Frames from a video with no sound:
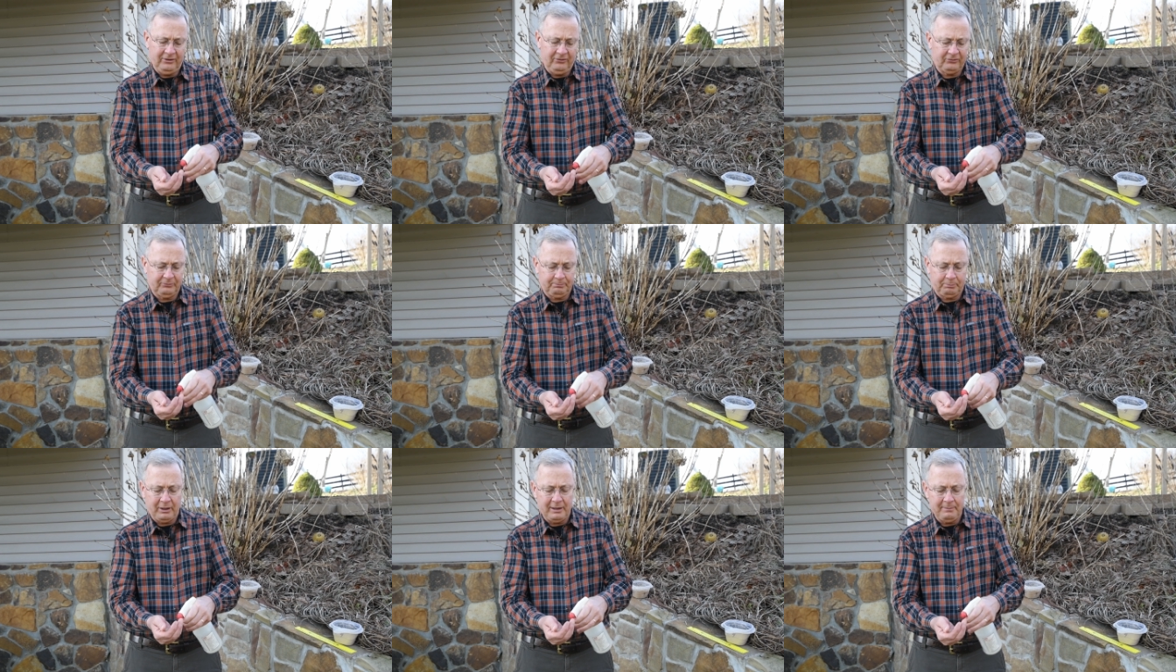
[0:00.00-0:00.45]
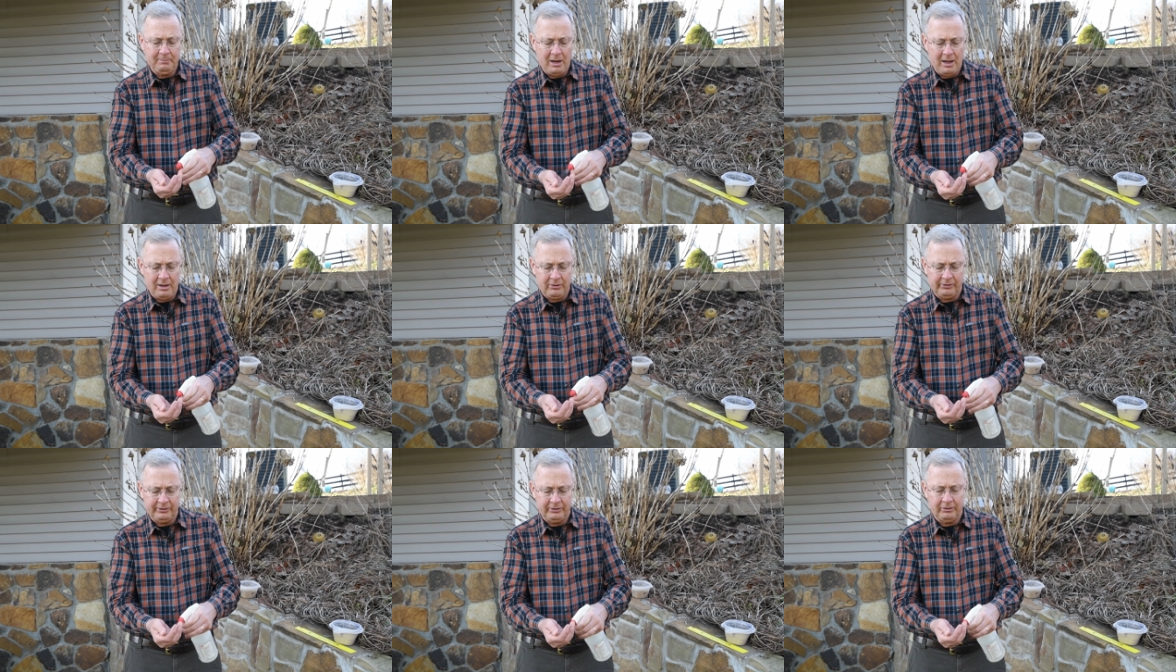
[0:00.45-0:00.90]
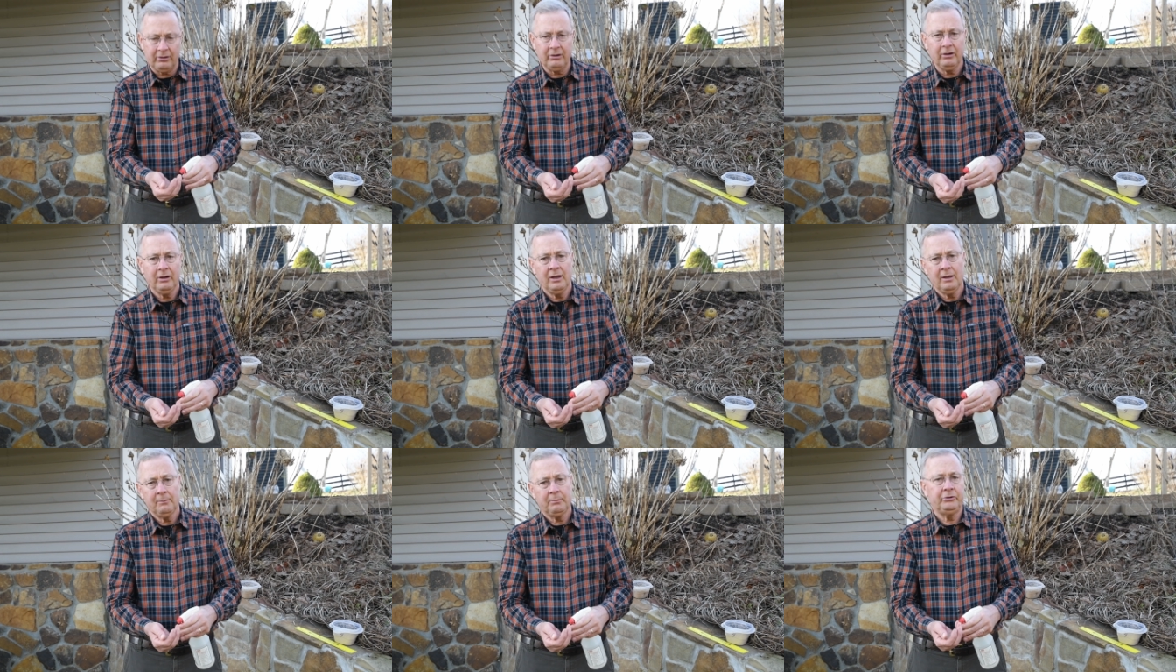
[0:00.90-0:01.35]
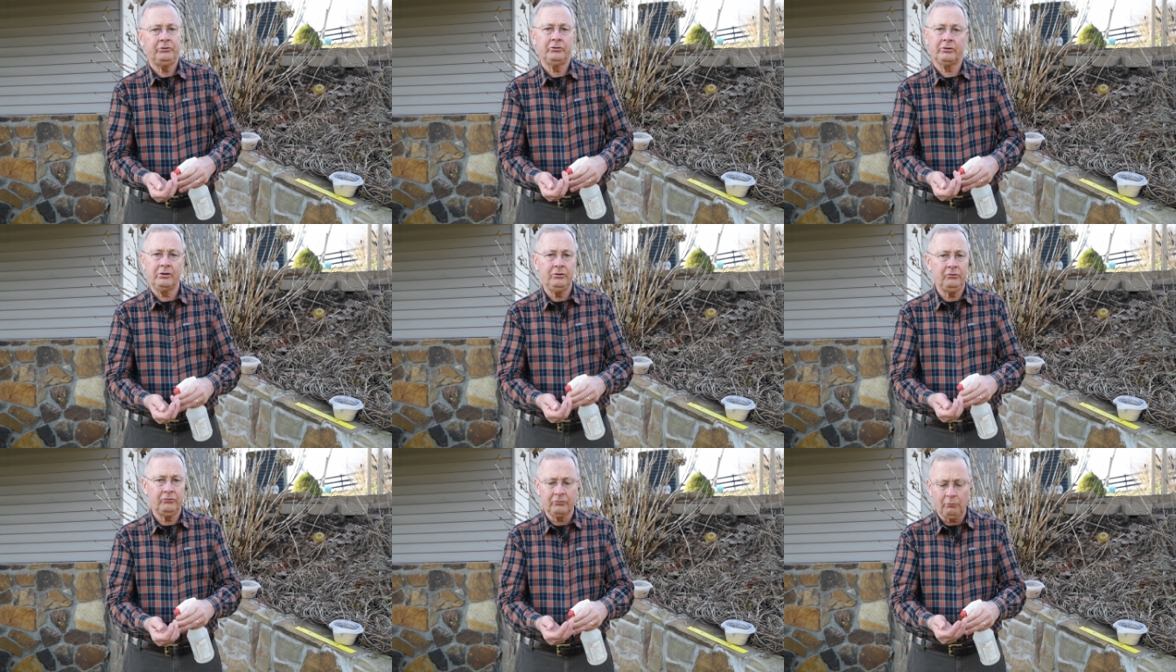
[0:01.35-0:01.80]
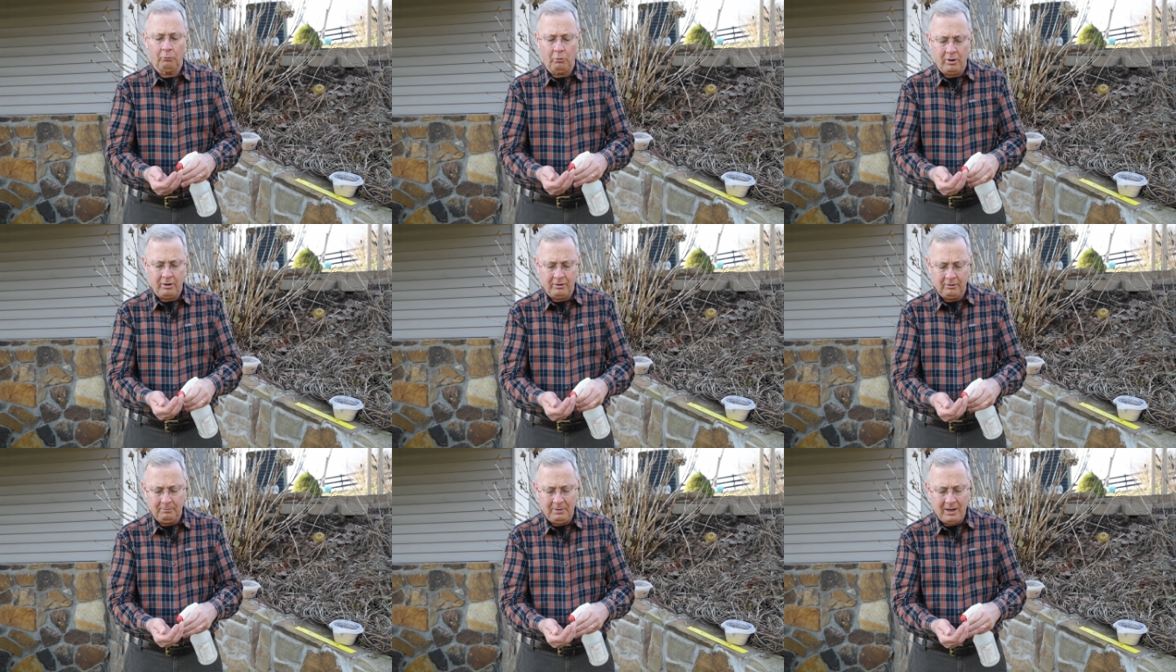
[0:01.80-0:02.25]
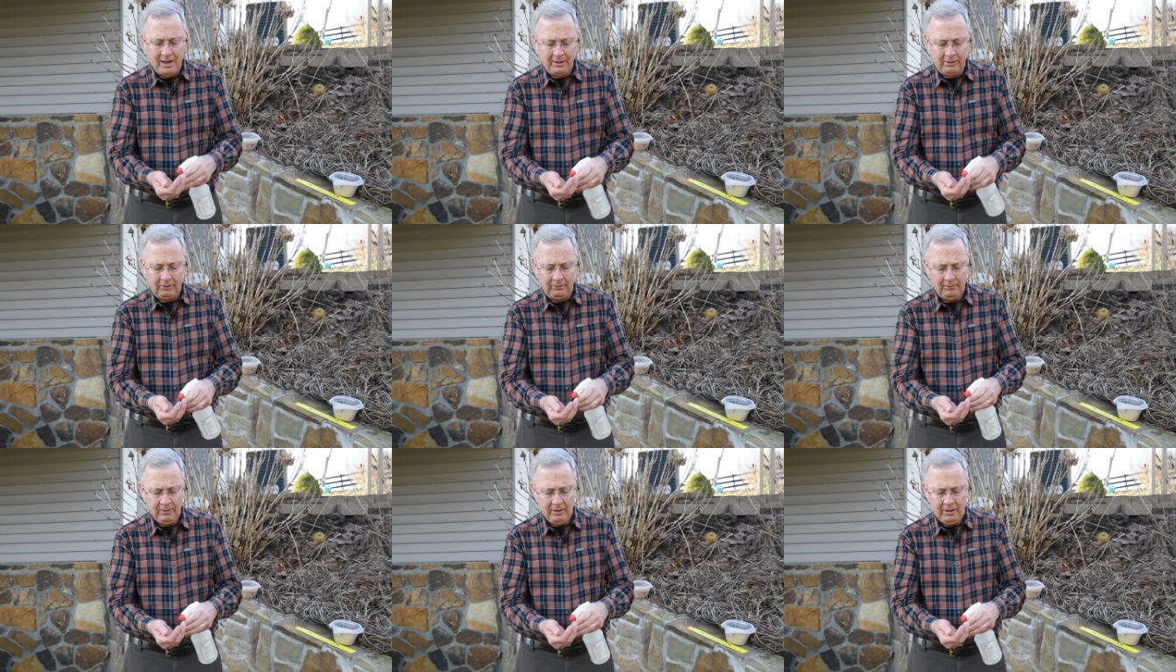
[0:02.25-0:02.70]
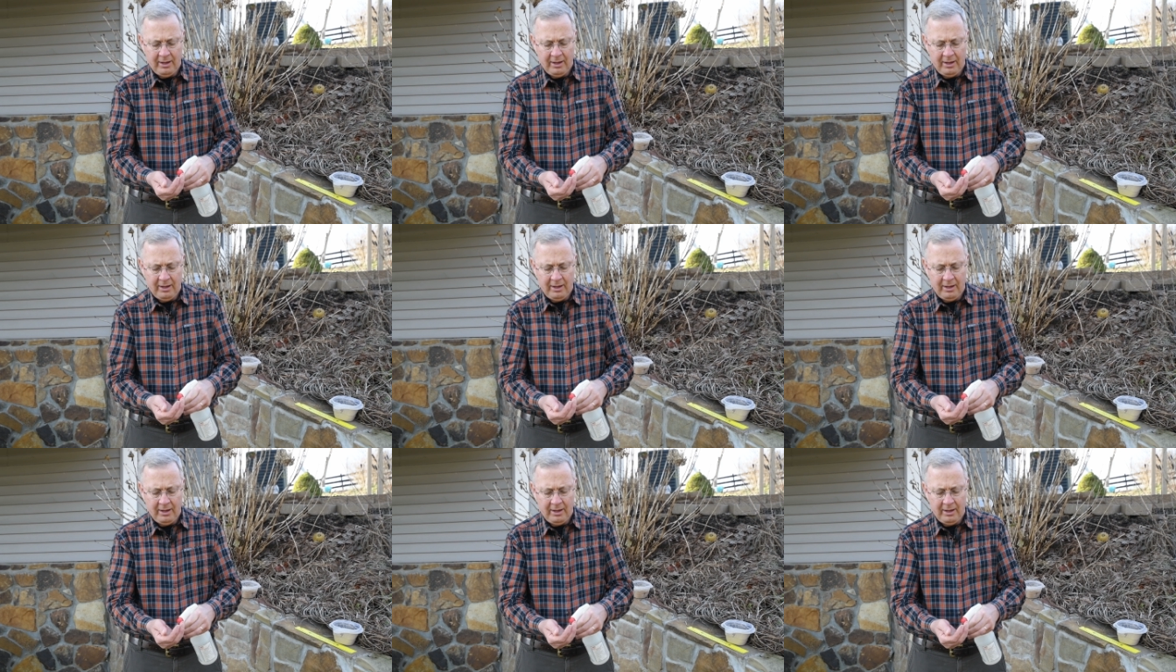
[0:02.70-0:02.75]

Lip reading: spray bottle here, but you can use a water bottle.